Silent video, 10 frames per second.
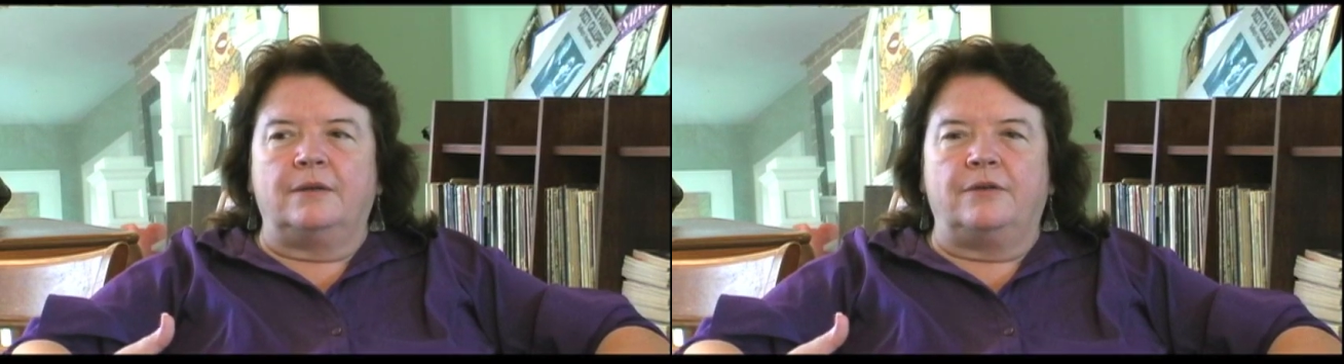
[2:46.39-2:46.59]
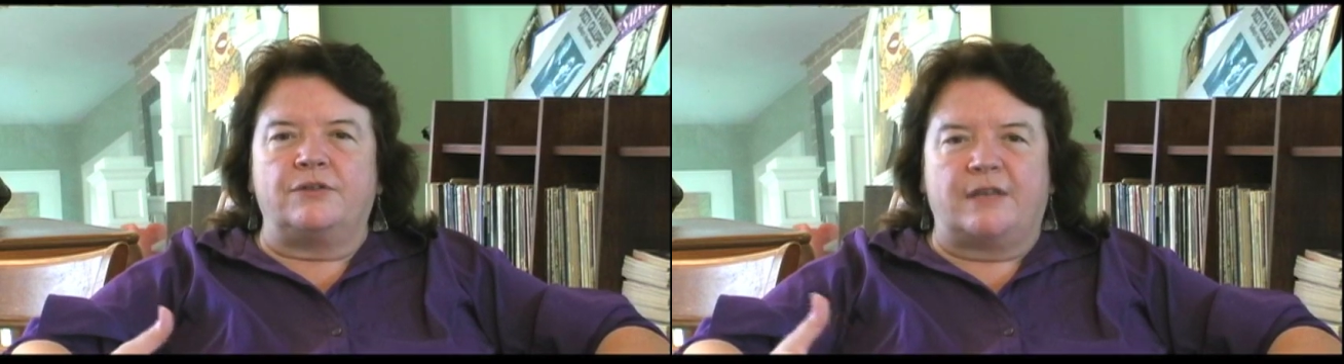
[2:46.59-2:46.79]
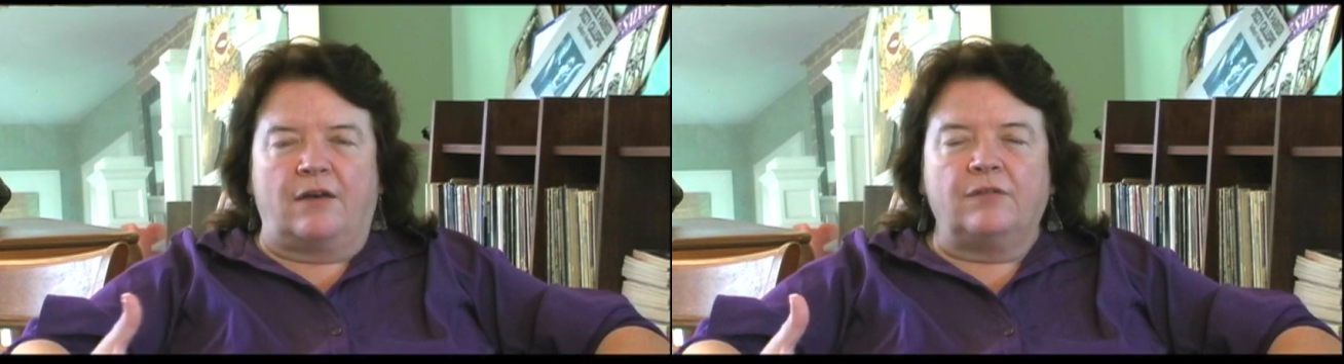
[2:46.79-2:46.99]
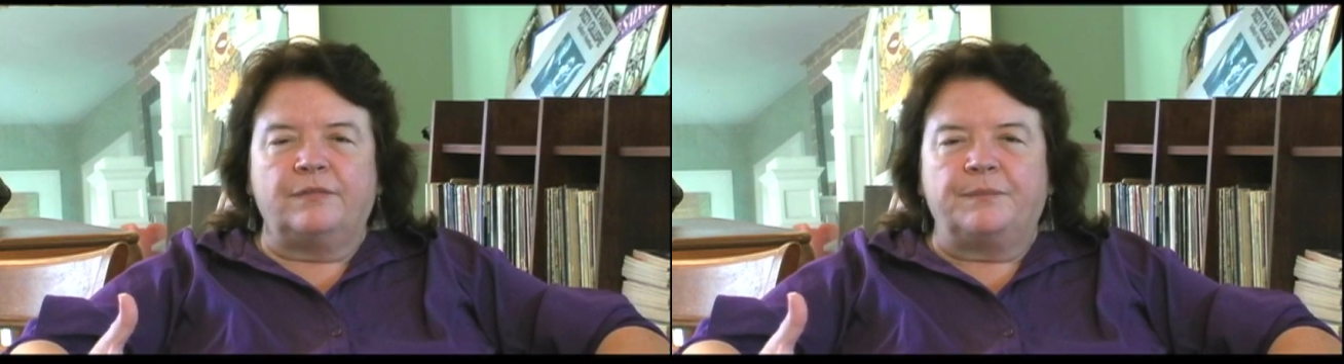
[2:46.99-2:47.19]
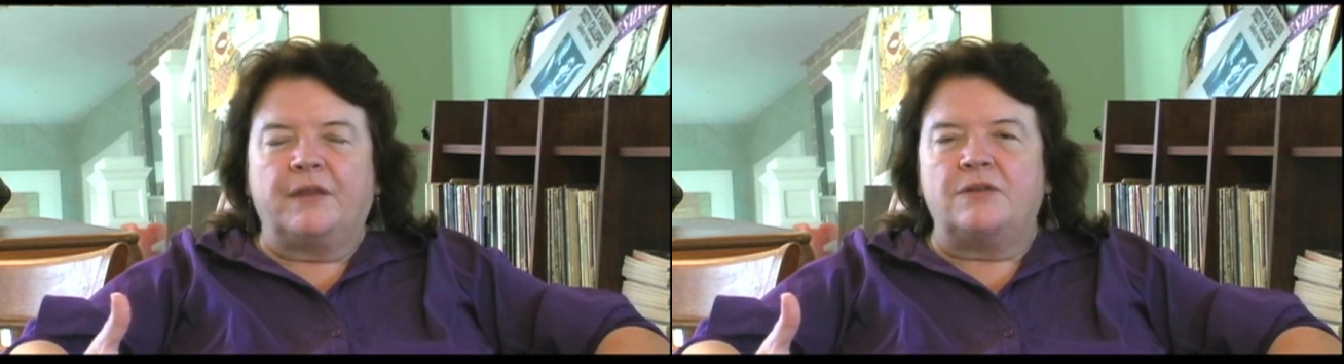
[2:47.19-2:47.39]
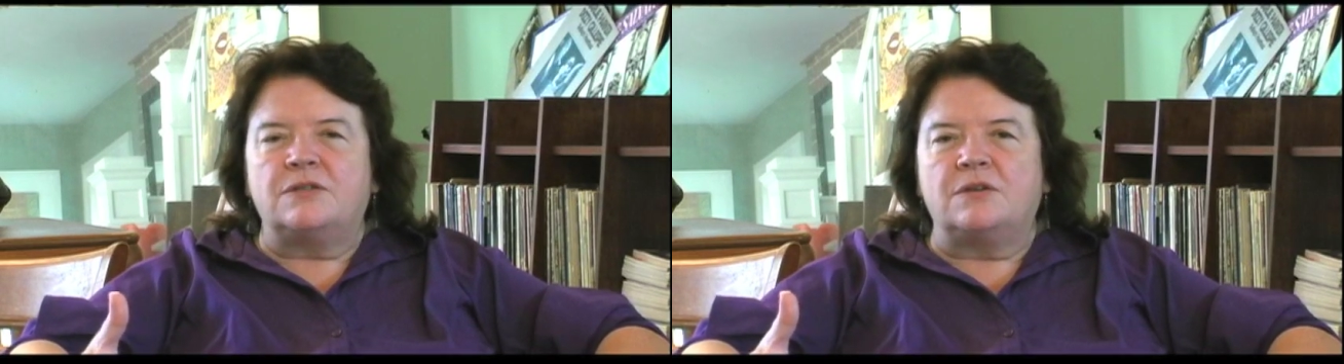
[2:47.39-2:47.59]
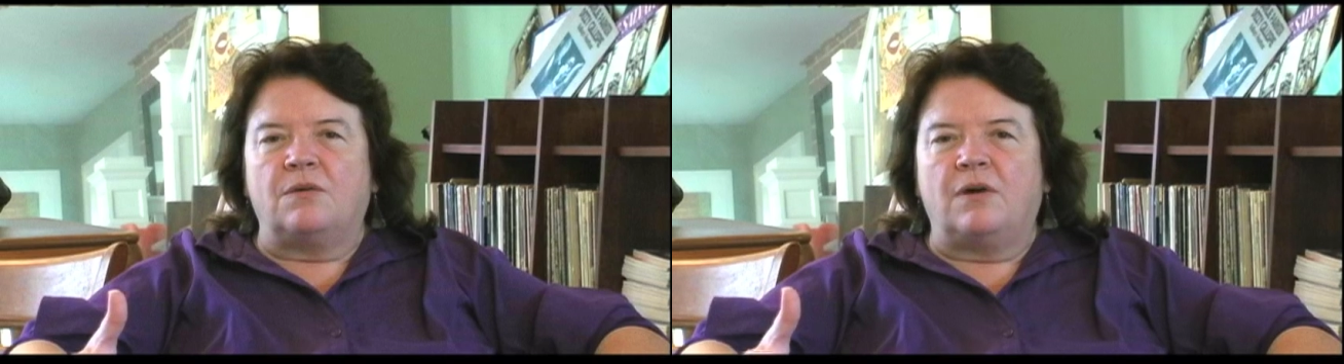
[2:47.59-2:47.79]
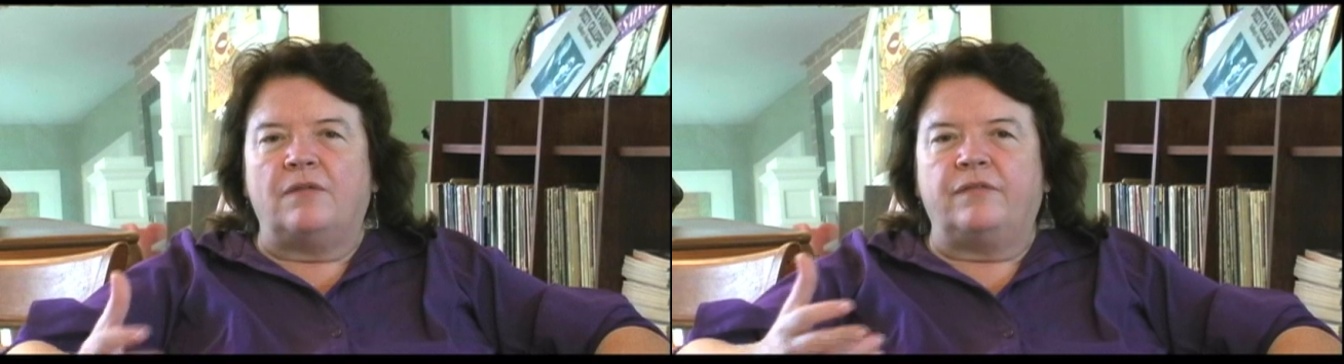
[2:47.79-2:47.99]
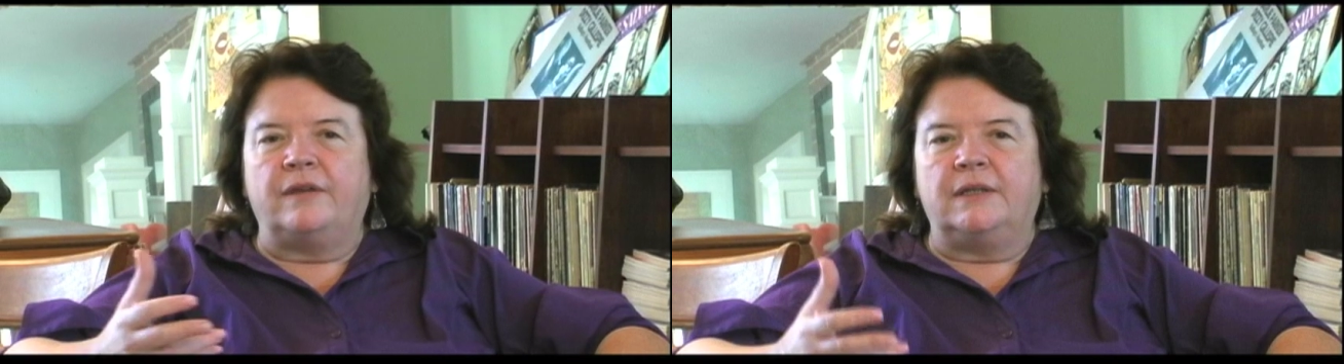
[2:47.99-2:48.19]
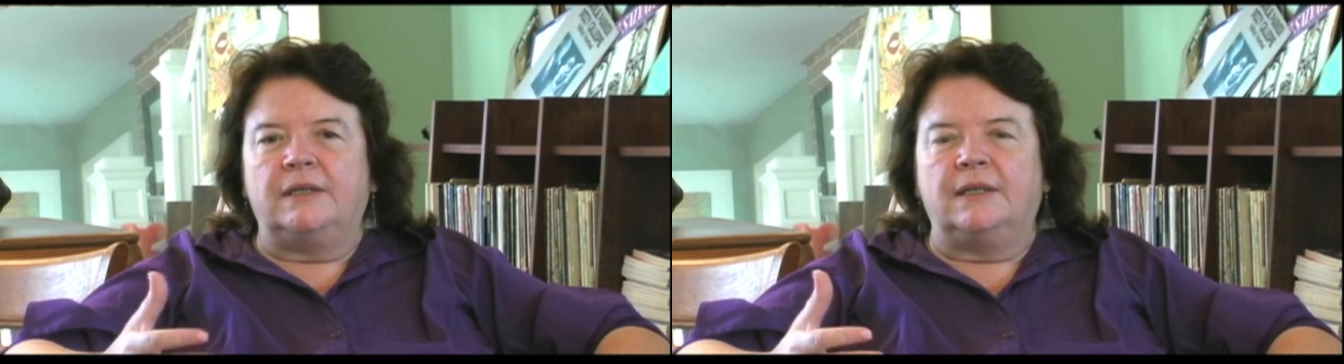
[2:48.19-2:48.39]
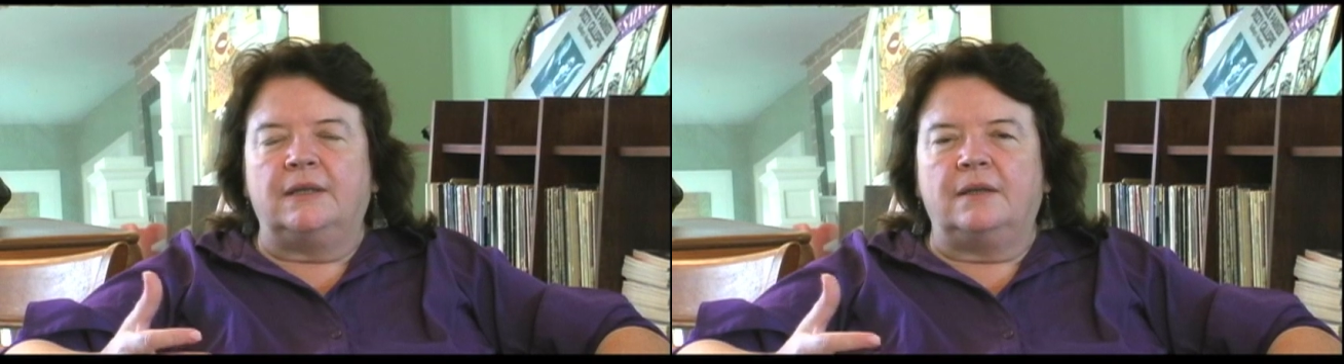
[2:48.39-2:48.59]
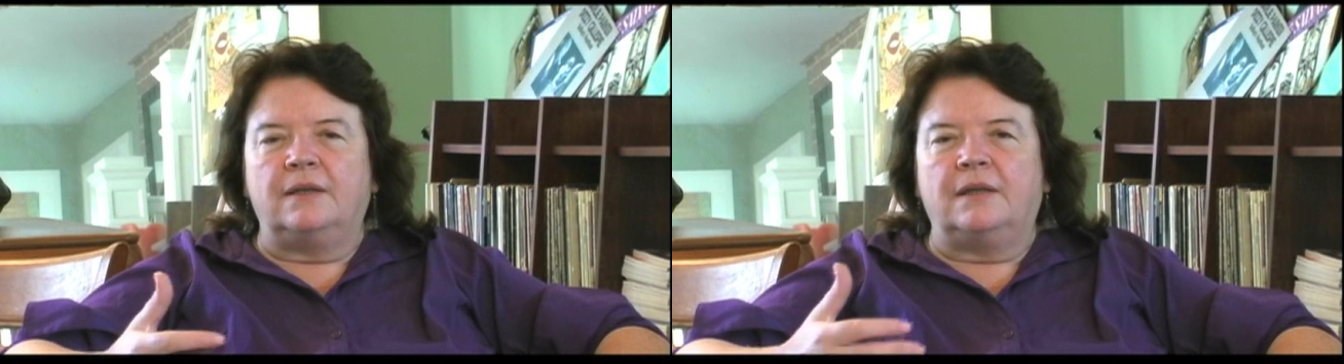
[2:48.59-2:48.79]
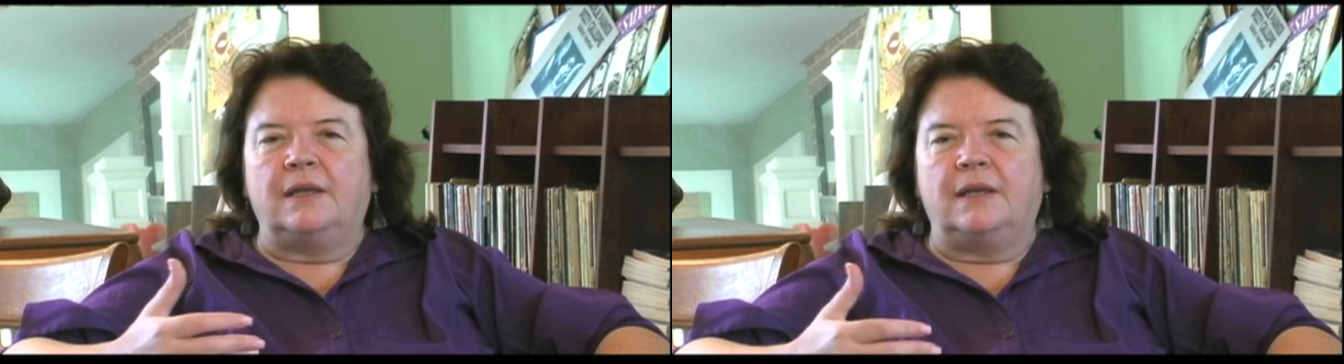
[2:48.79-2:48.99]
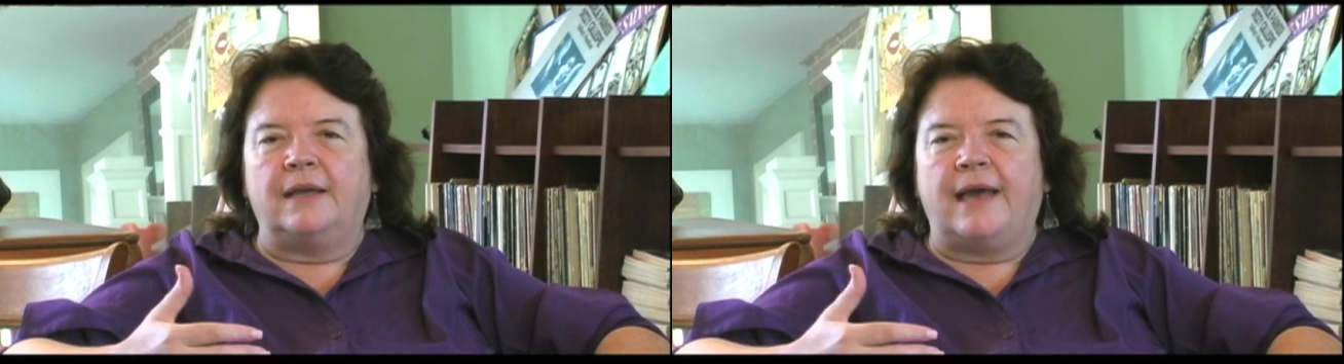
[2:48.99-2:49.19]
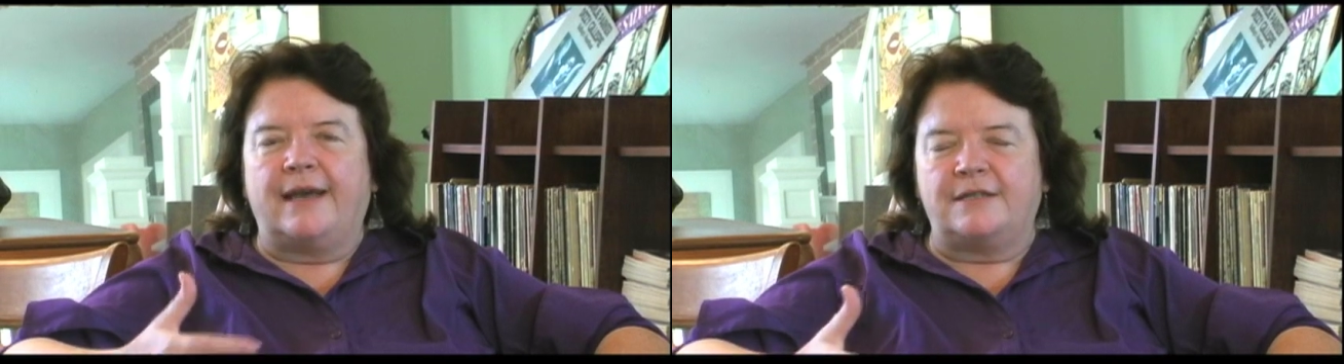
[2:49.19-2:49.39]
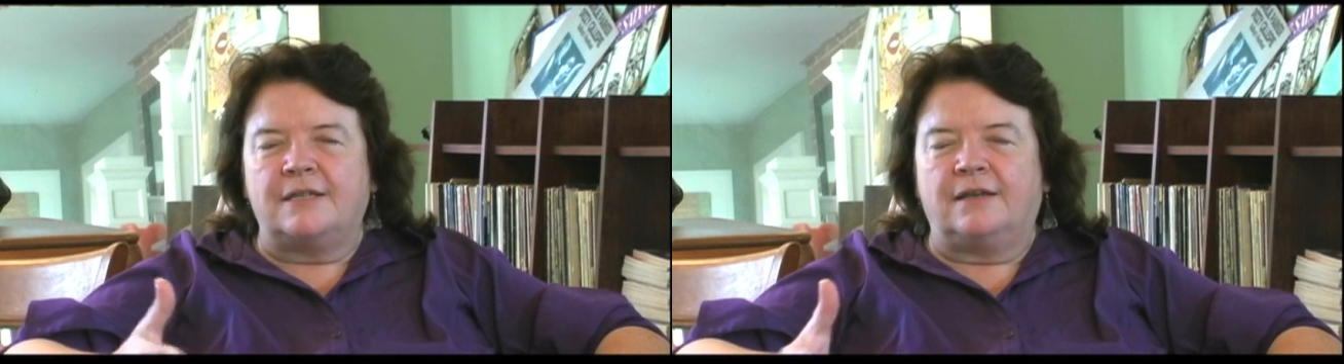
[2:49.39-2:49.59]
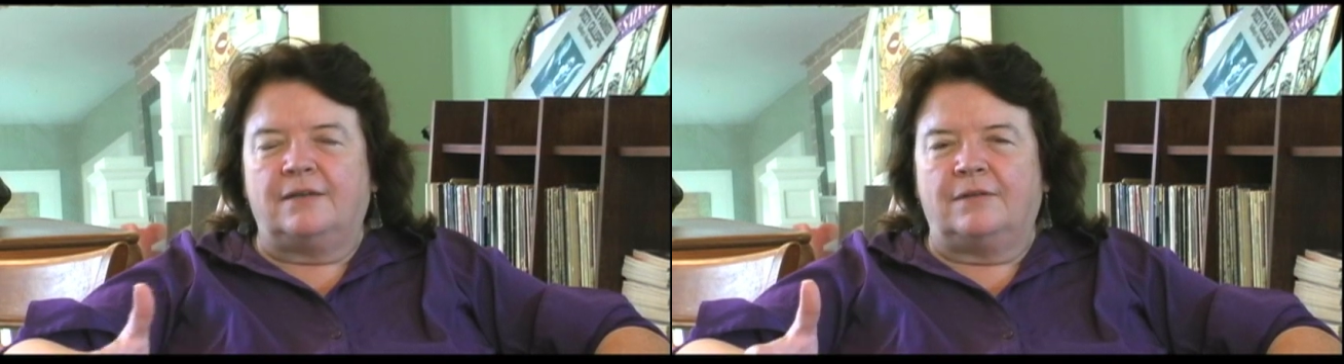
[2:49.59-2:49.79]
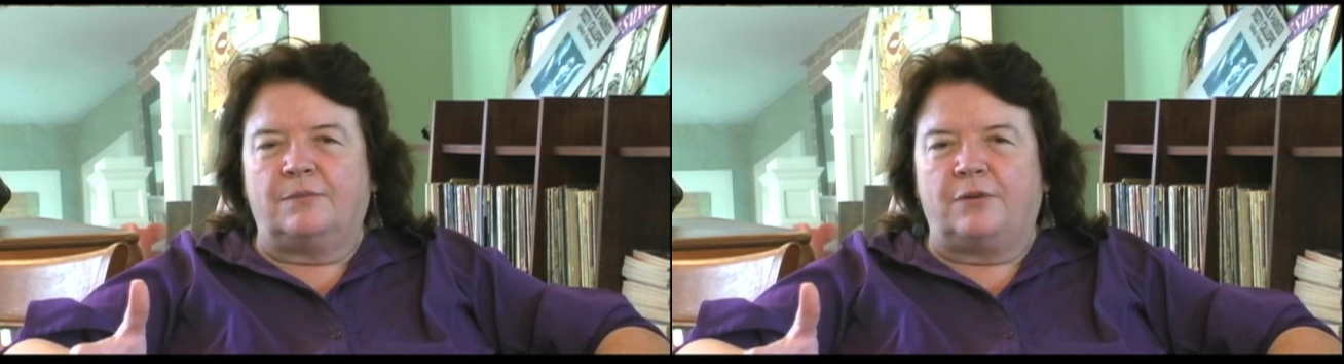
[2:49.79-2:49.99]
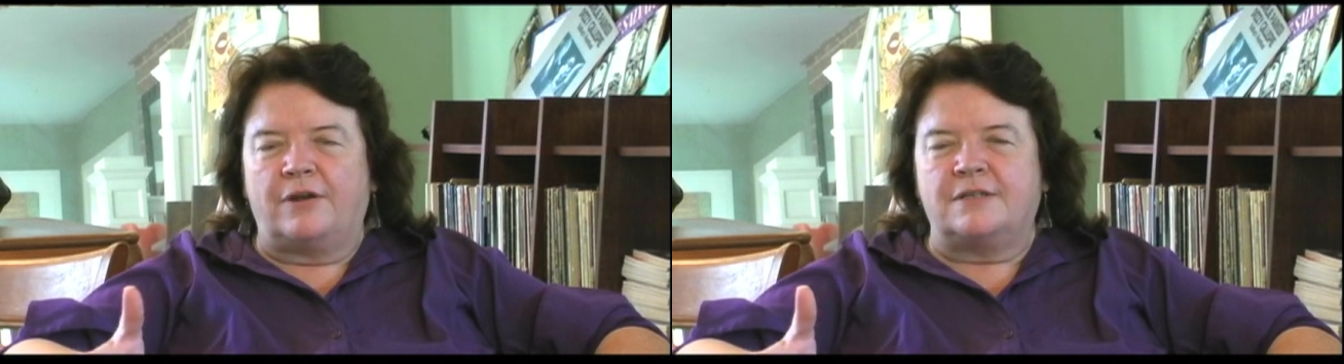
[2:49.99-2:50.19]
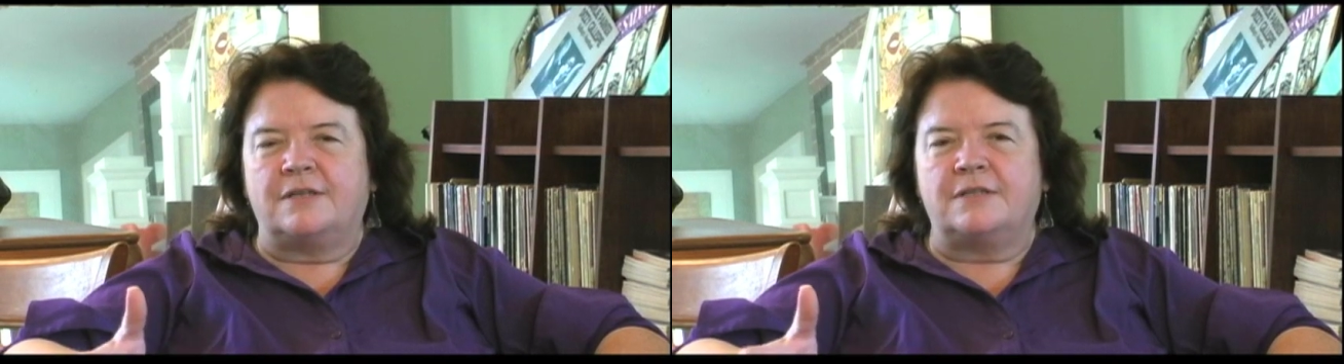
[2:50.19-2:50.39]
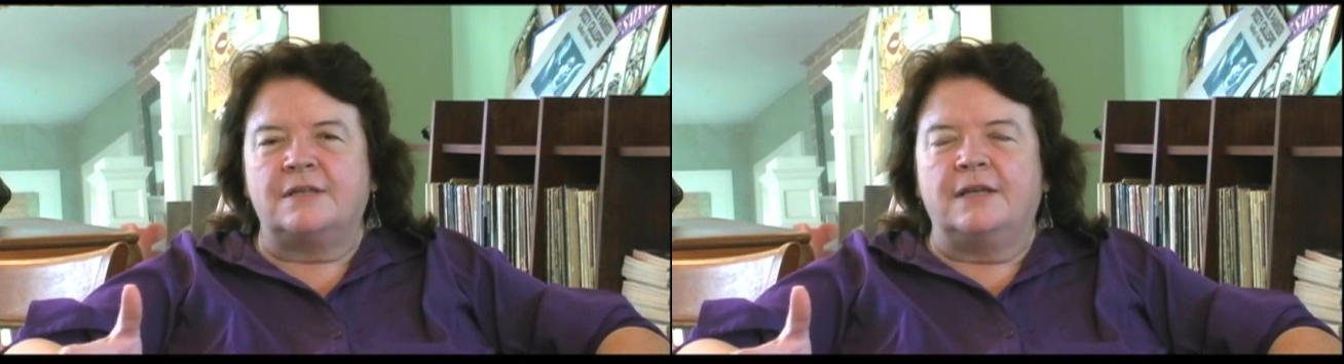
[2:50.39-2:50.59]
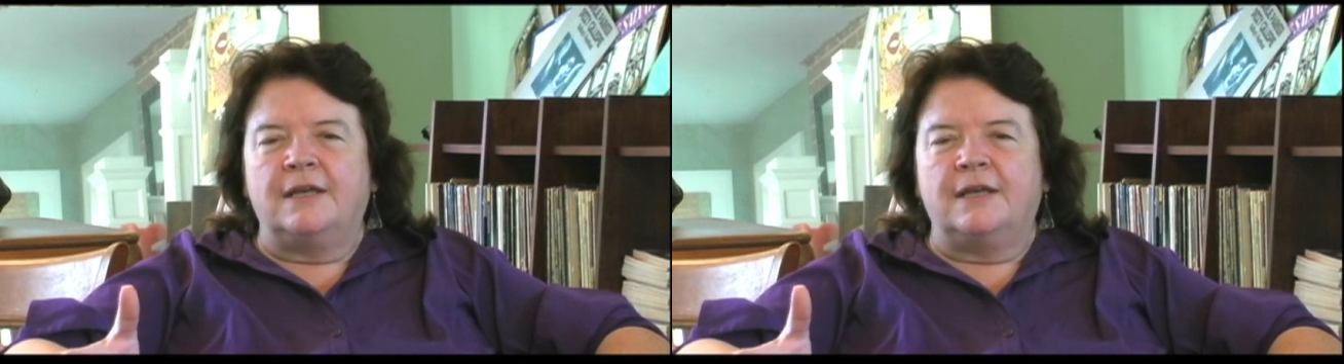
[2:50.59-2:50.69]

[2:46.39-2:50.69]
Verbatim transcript: yourself. And so often the acting process